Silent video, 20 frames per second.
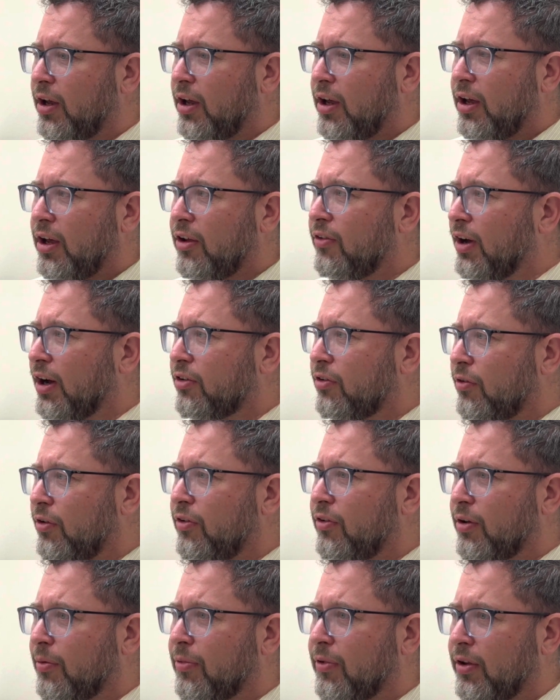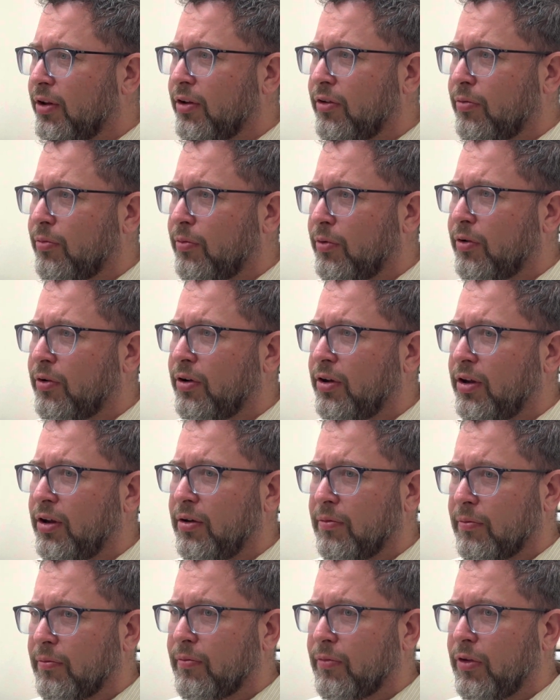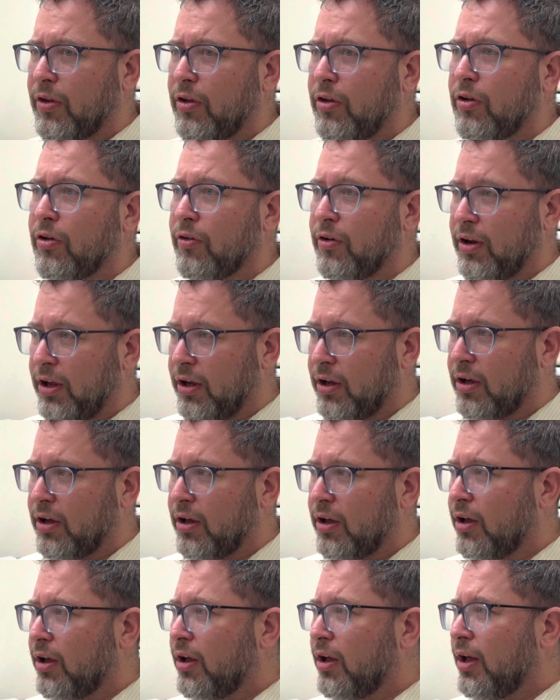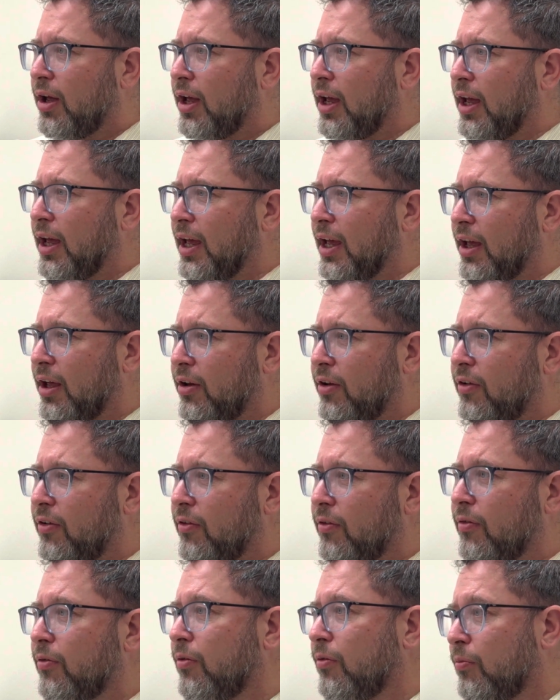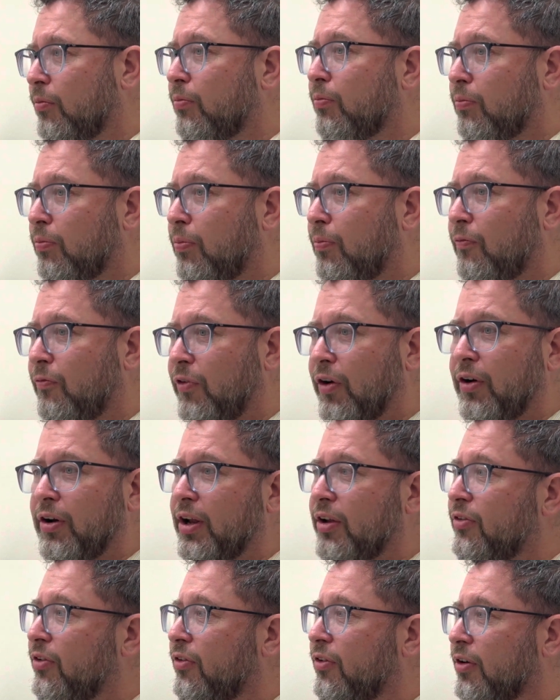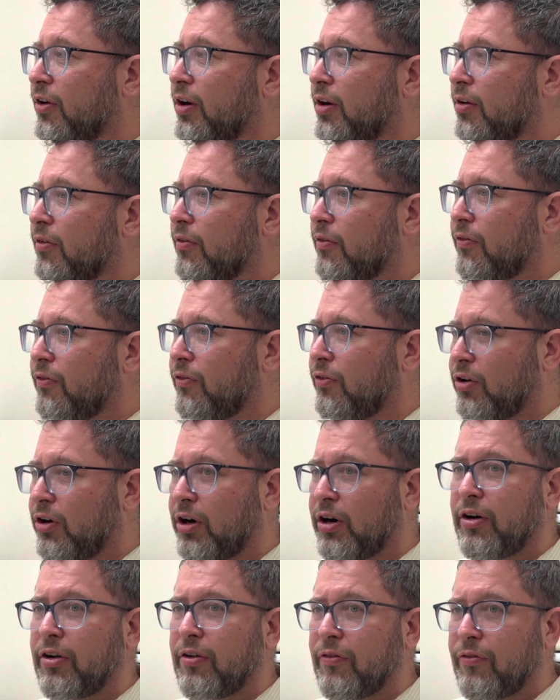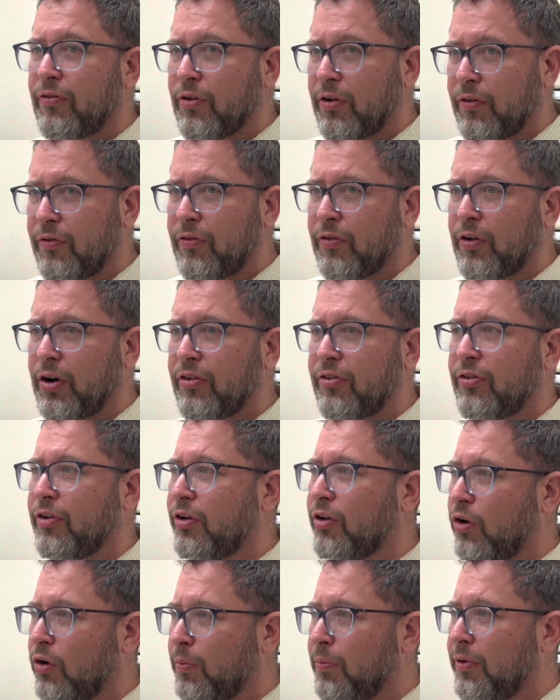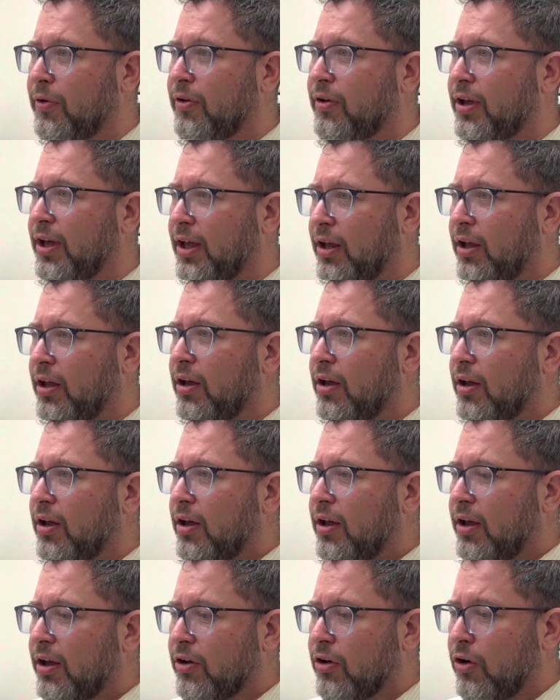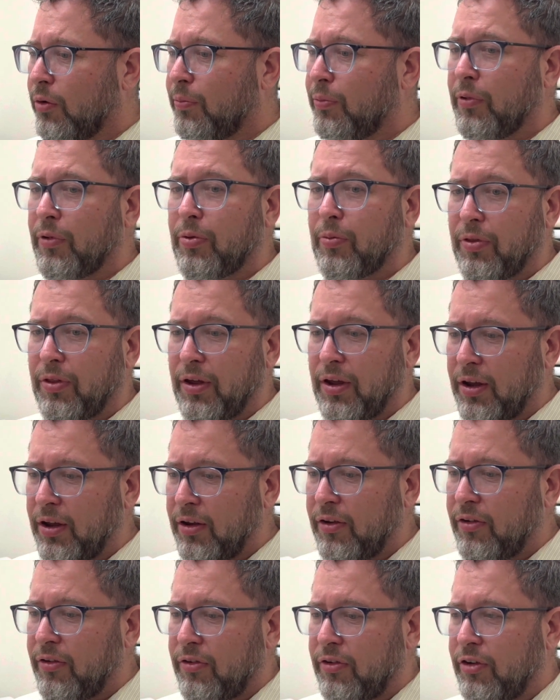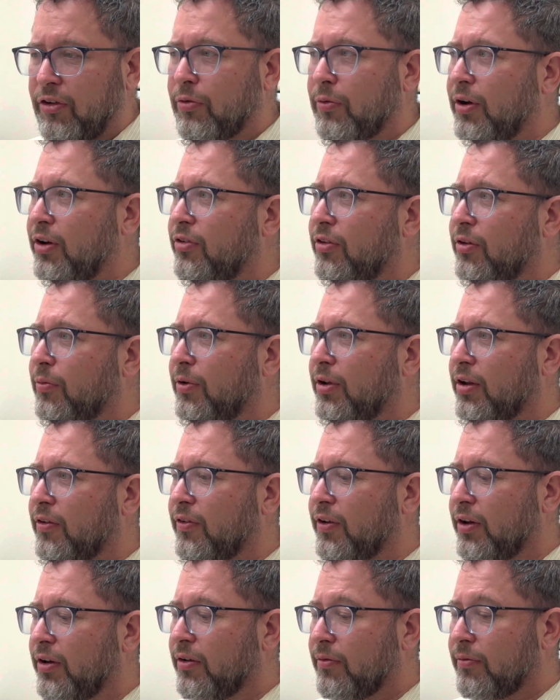is actually something that's really unique and very necessary for us to cope with the situation that we live in.